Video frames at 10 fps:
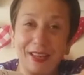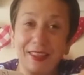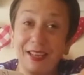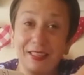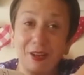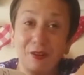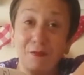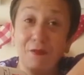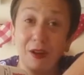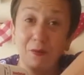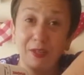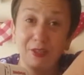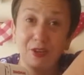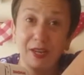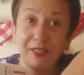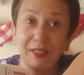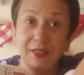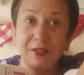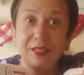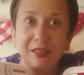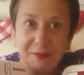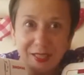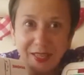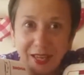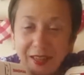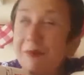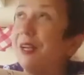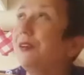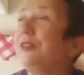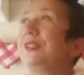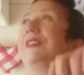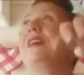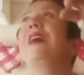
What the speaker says: and that's a lot of fun when you're trying to sew seams together. My goodness.